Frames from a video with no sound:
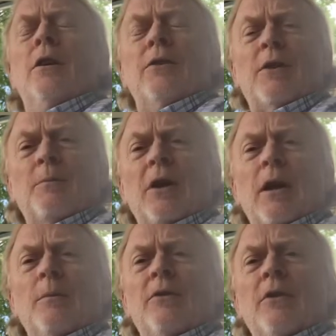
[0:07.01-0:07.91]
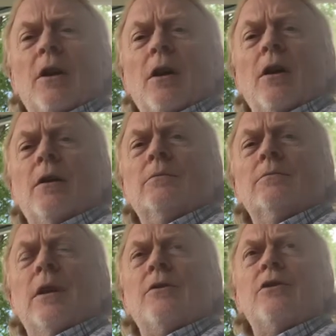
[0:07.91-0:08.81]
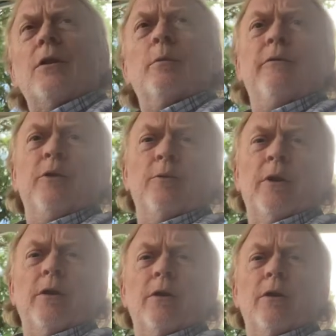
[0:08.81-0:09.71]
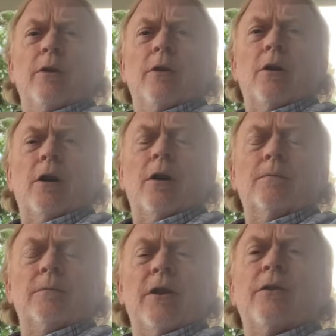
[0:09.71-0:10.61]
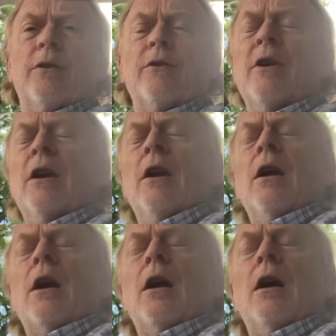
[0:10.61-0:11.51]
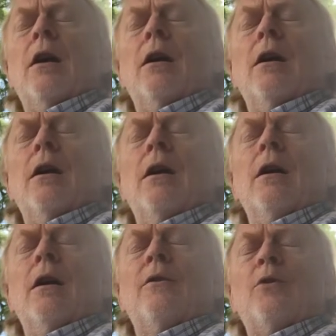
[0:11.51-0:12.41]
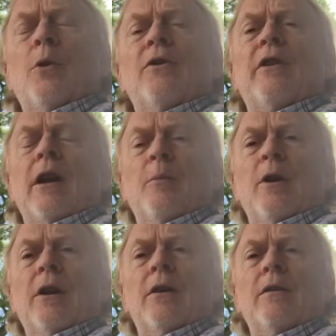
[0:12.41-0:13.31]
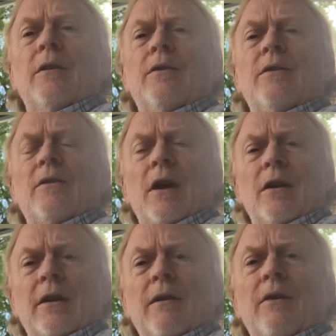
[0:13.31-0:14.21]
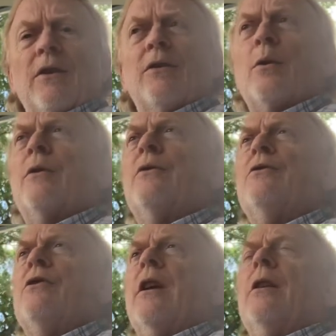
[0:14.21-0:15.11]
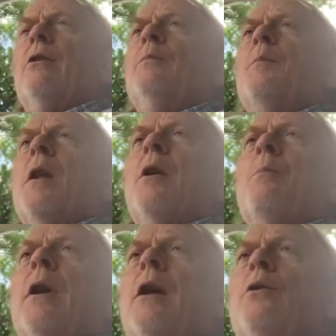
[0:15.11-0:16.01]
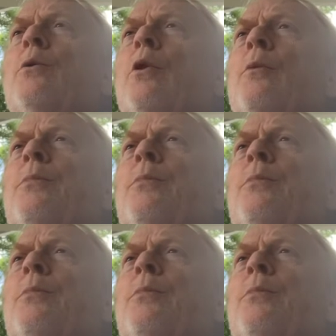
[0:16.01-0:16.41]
sometimes uh, and share with you read, um, listeners uh, stories that I'm reading. This is uh, Kevin Stoda's channel, but I do hope